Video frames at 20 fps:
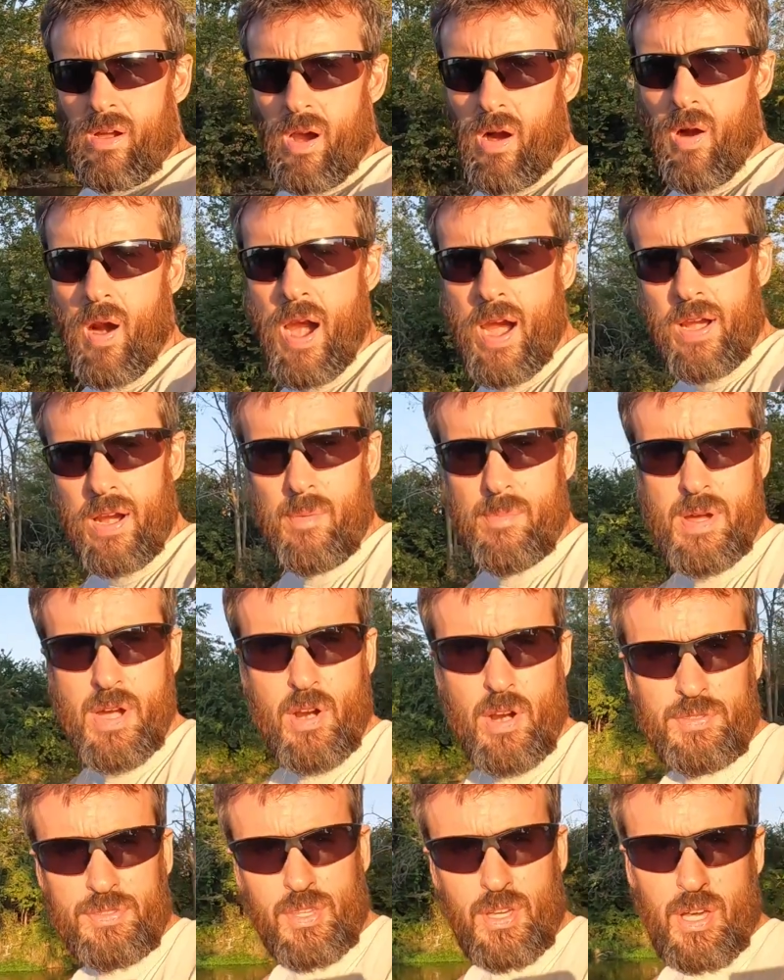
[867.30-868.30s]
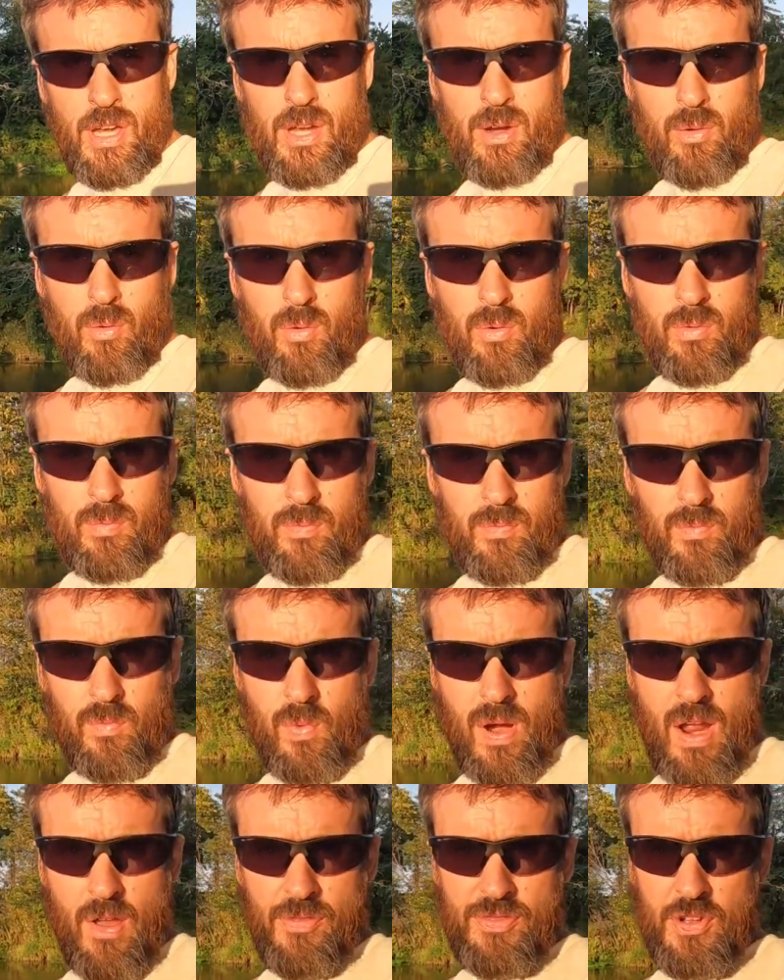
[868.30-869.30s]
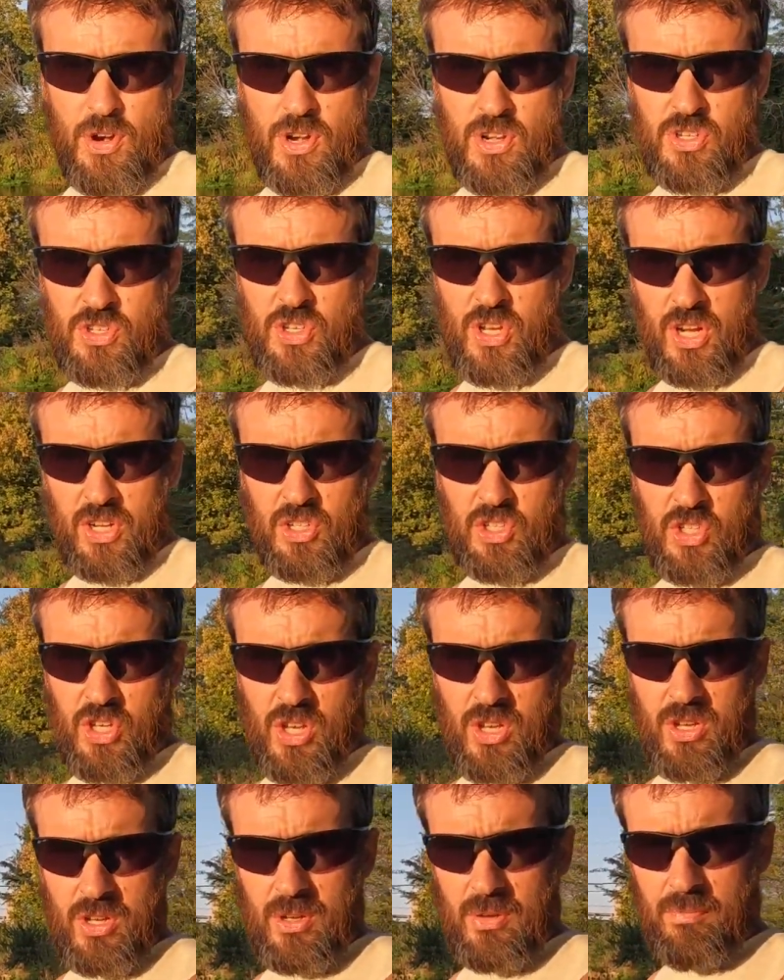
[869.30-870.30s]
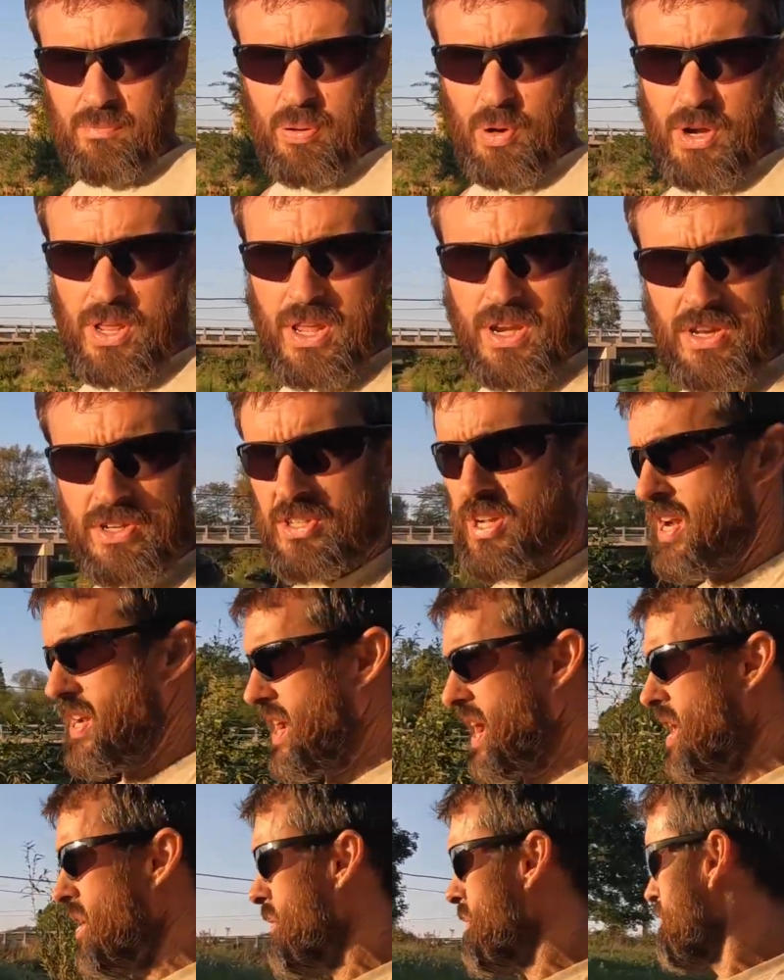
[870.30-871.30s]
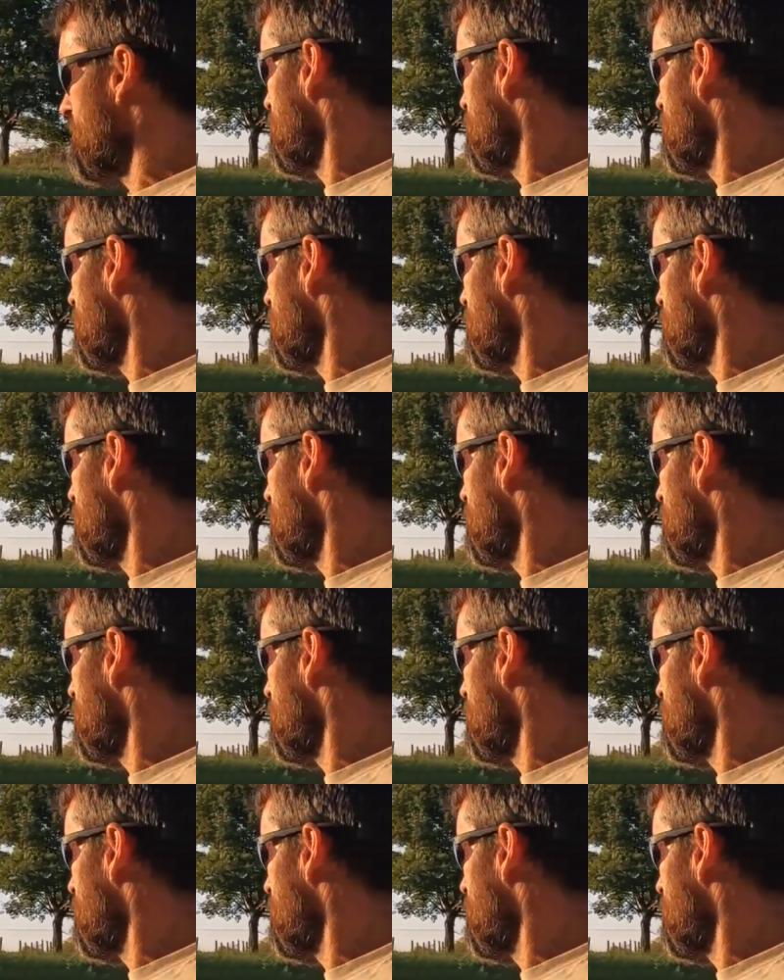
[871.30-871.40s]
All right, I'm here at the Route 36 put in and takeout.